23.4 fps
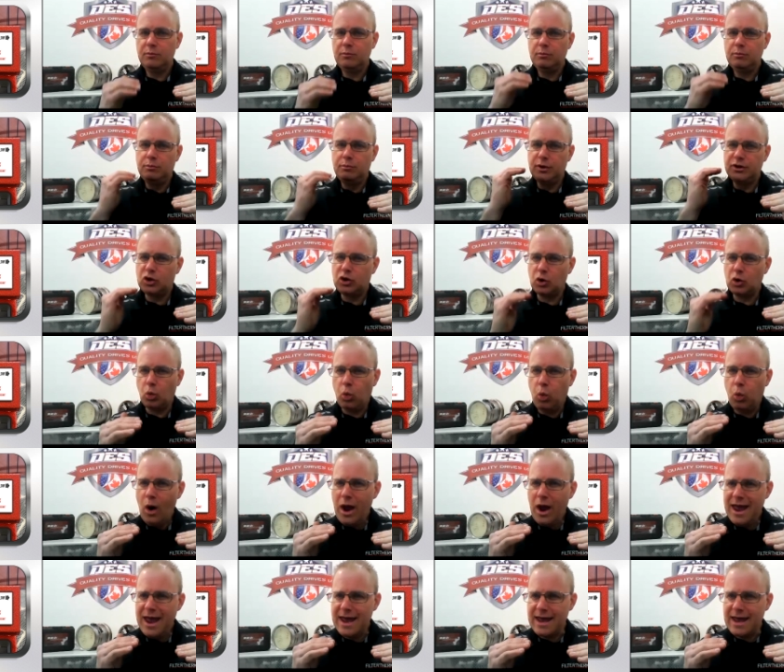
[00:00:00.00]
but the
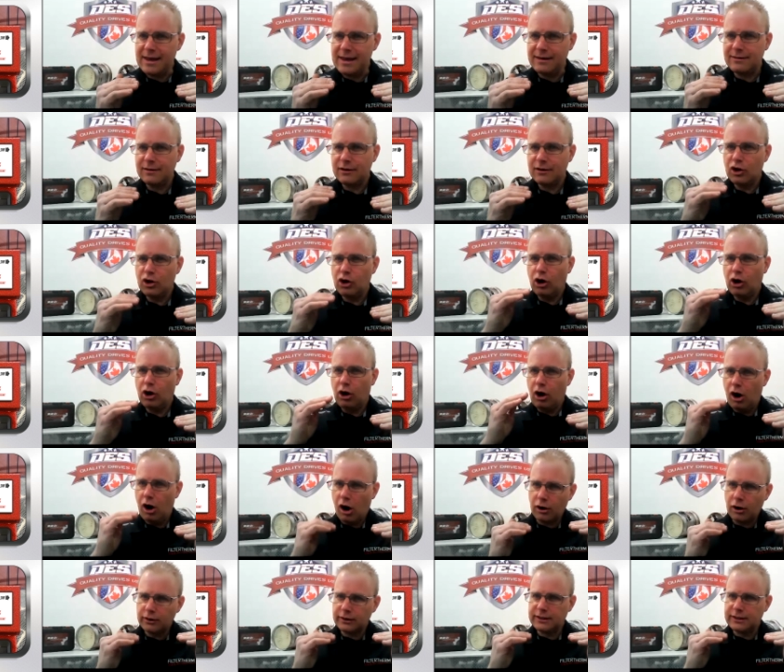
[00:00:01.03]
weight
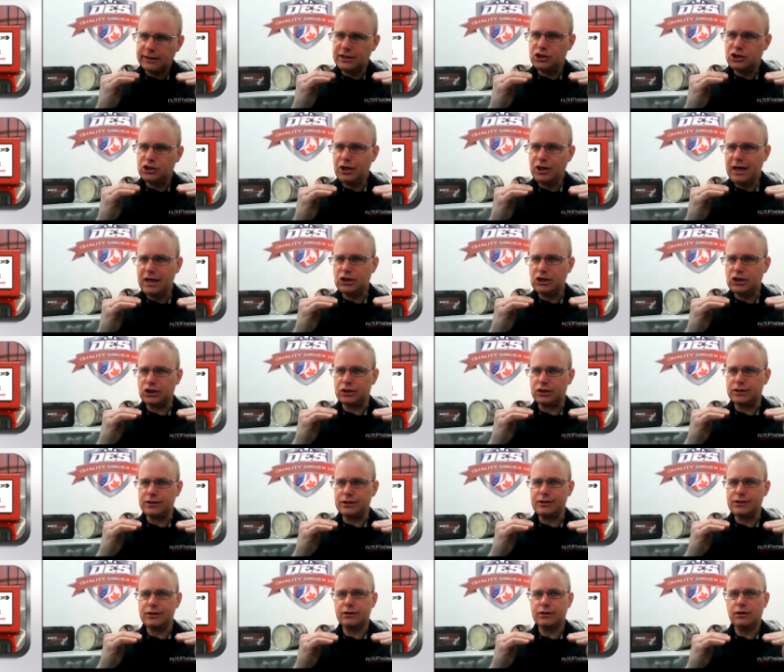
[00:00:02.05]
hardly
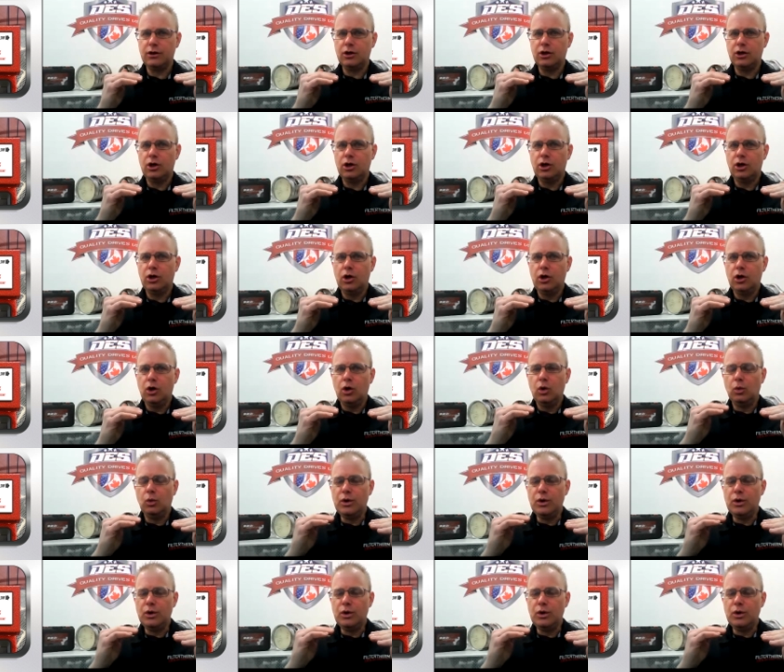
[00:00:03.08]
changes, we